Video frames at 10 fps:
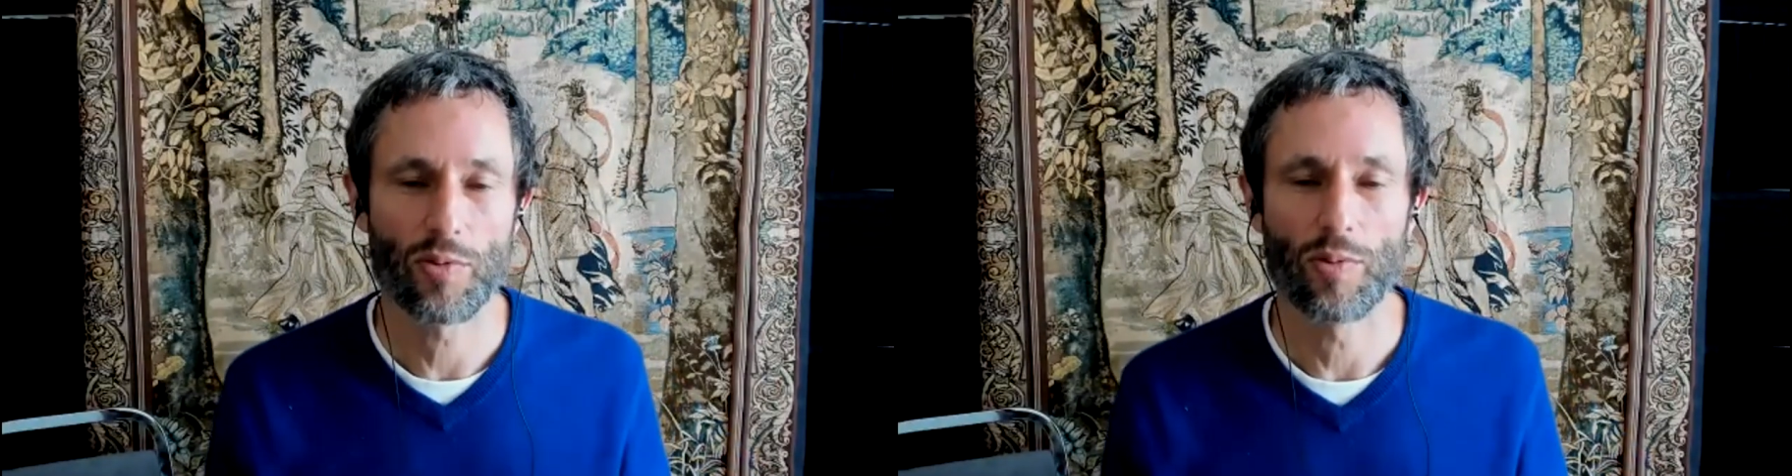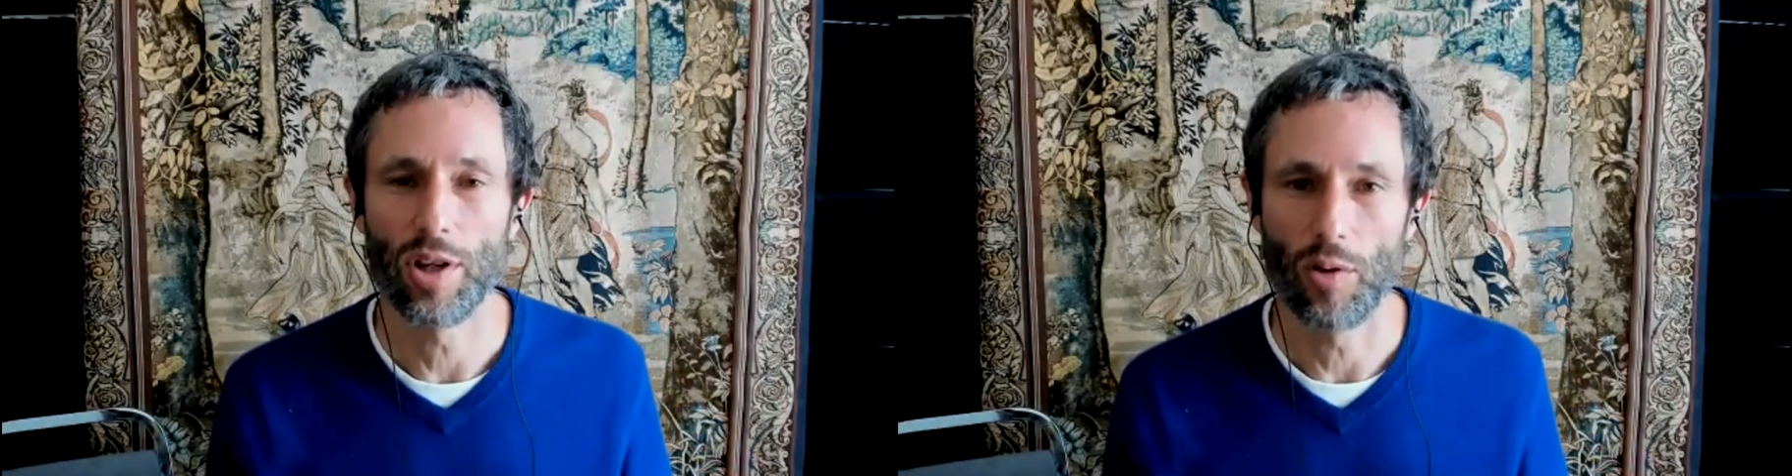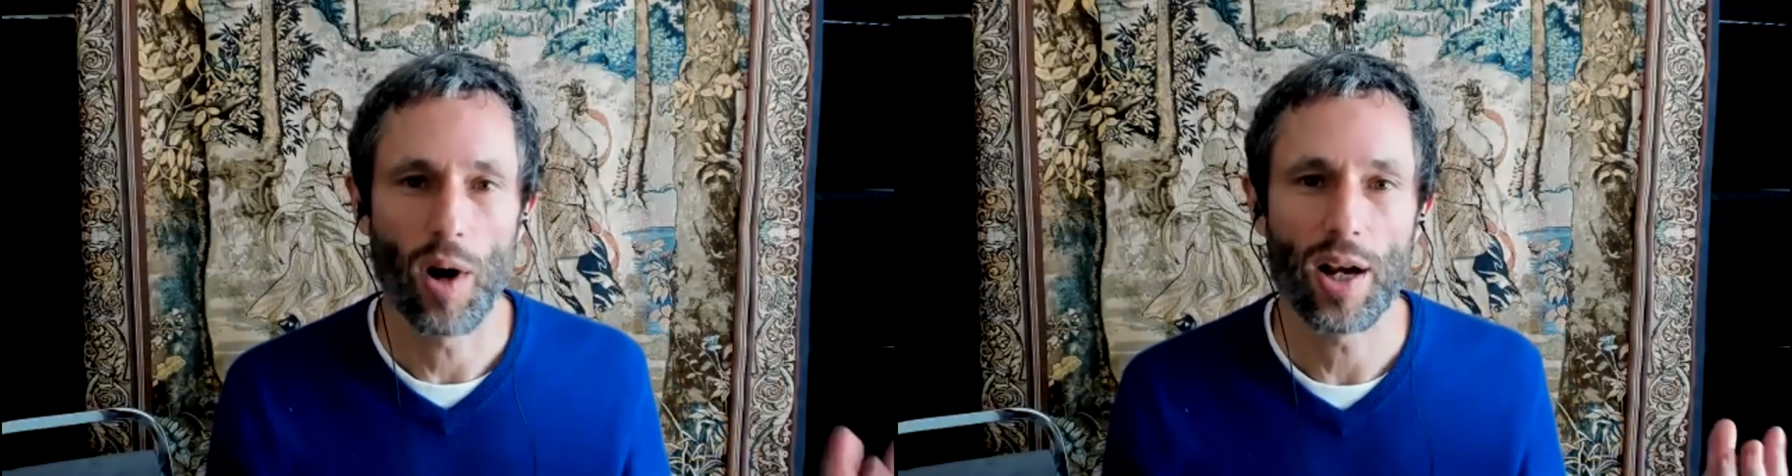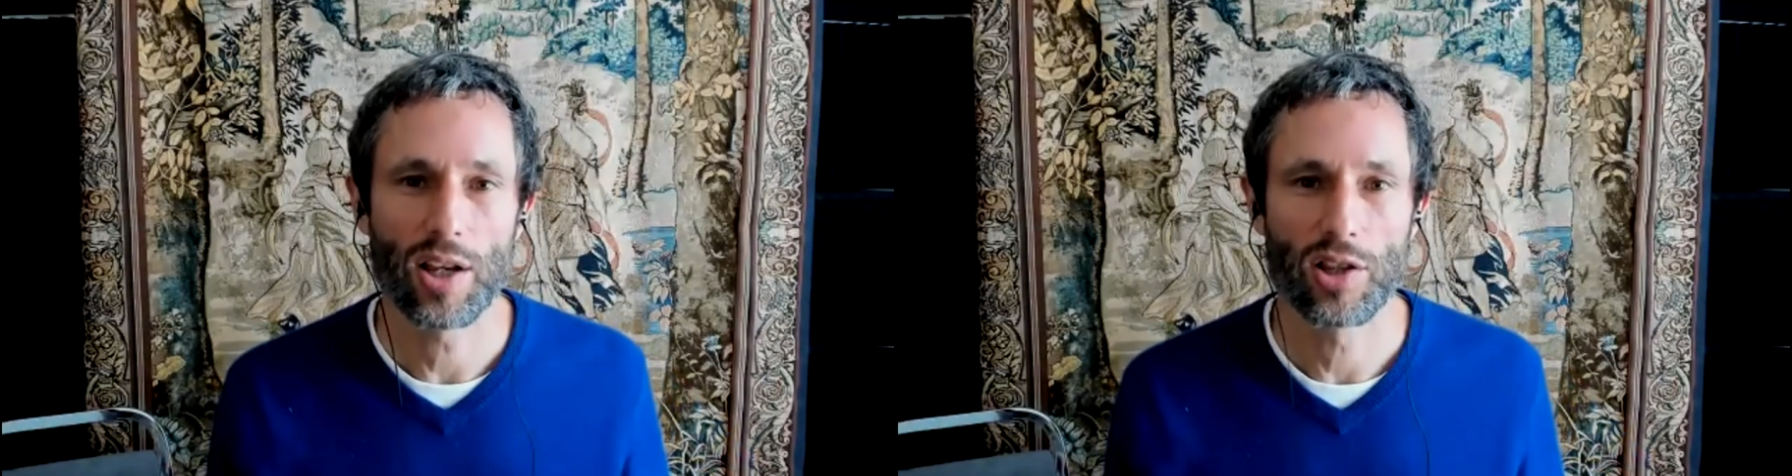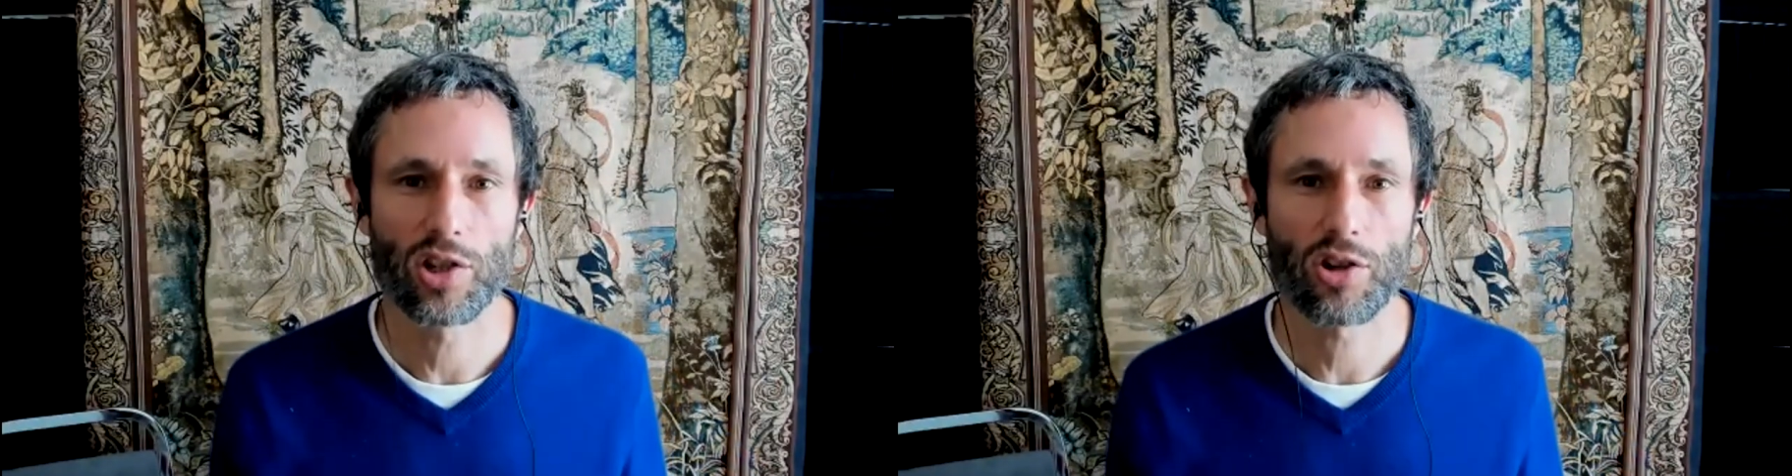real? What
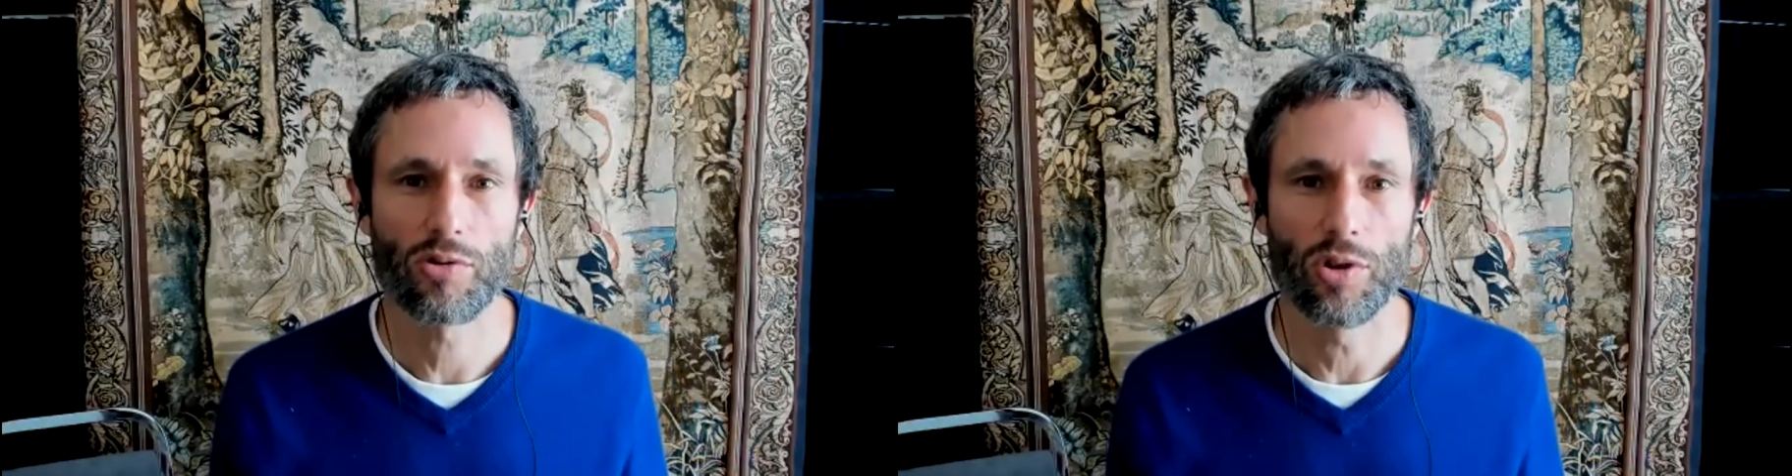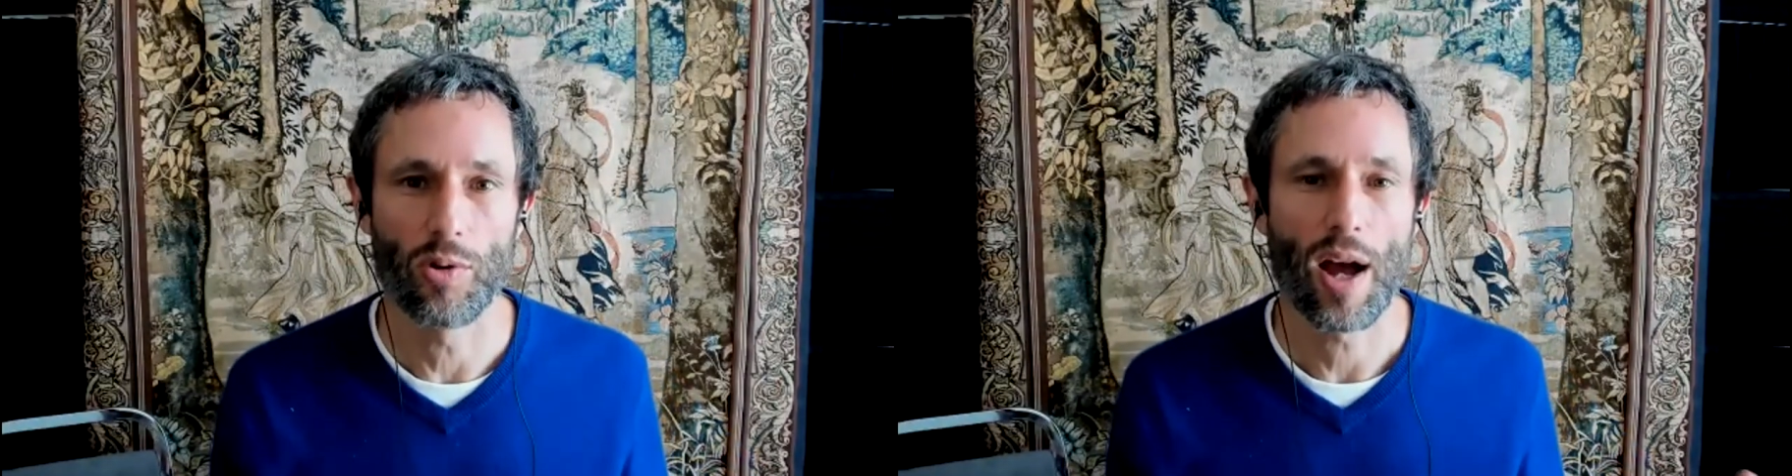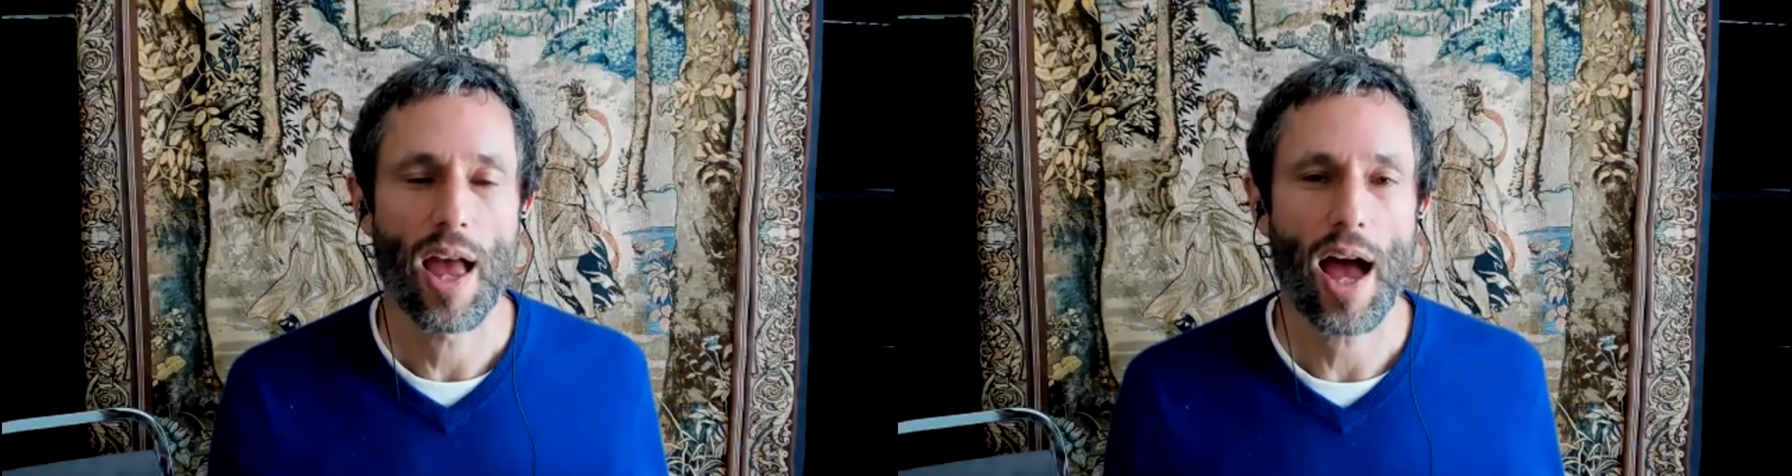is true?